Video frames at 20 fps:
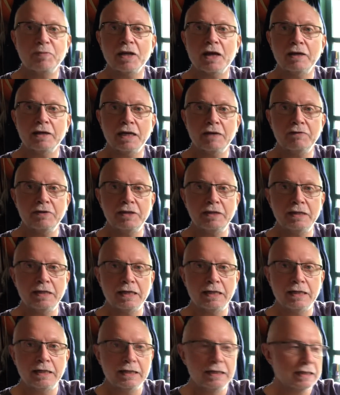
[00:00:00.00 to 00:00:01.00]
and given
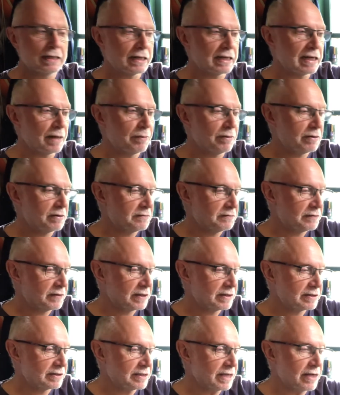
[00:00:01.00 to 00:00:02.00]
a couple of
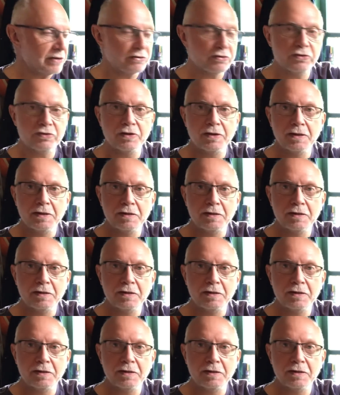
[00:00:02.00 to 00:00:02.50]
cents